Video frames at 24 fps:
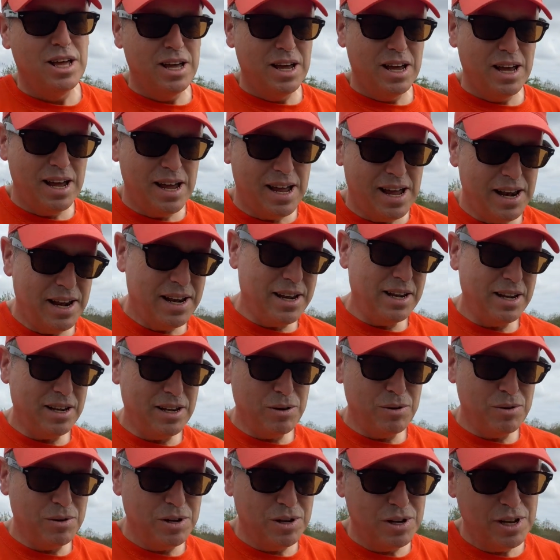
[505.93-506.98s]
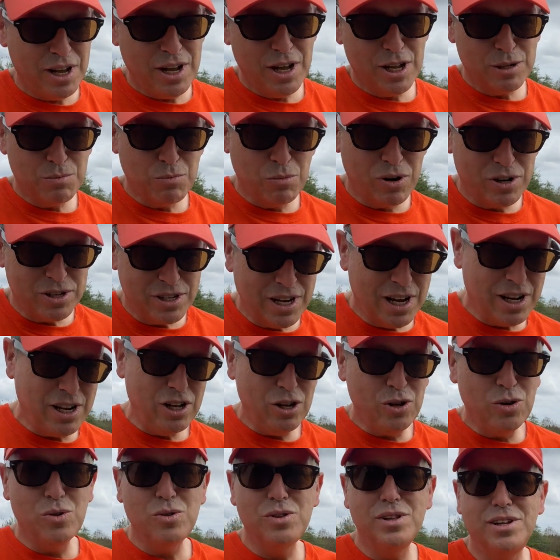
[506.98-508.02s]
And He has more to say to
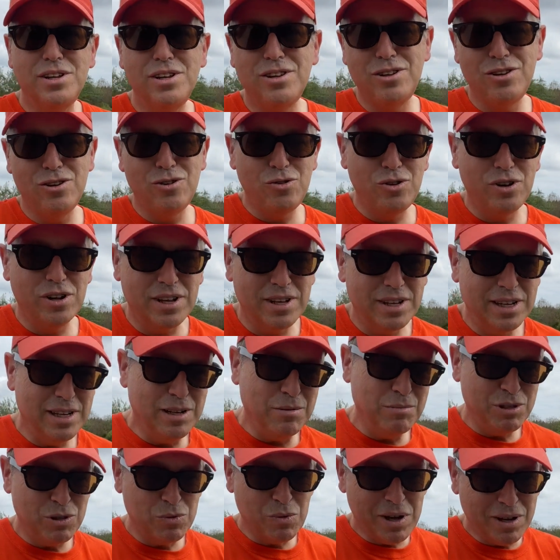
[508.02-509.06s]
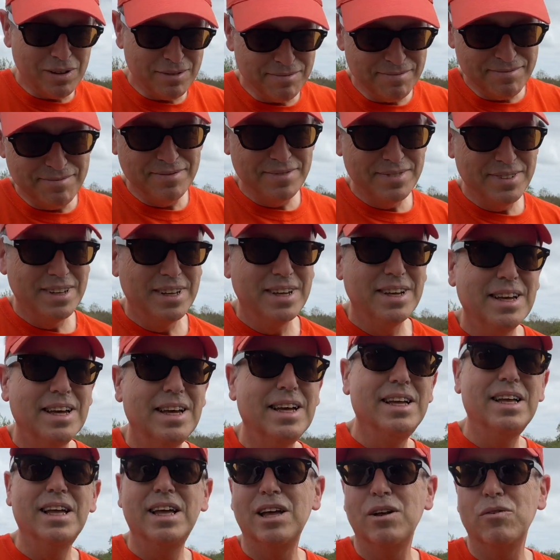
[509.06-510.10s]
you than you to Him as well.
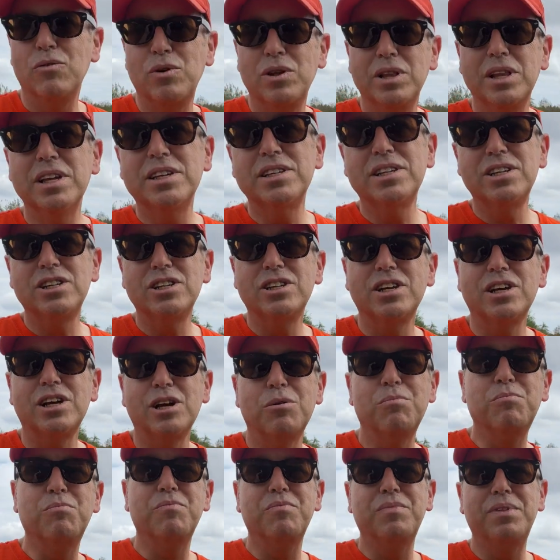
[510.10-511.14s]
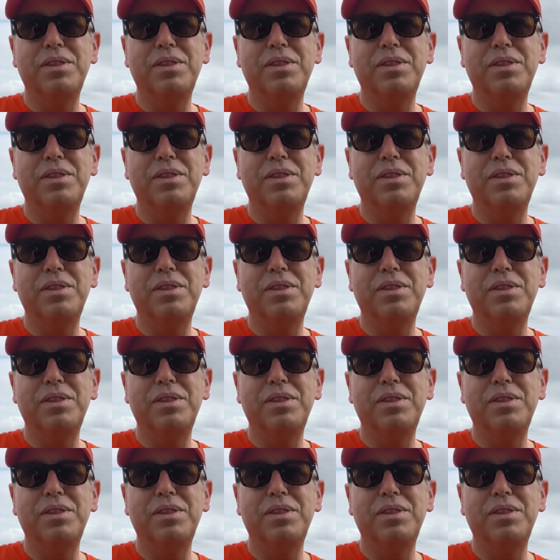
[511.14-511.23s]
If we listen to Him,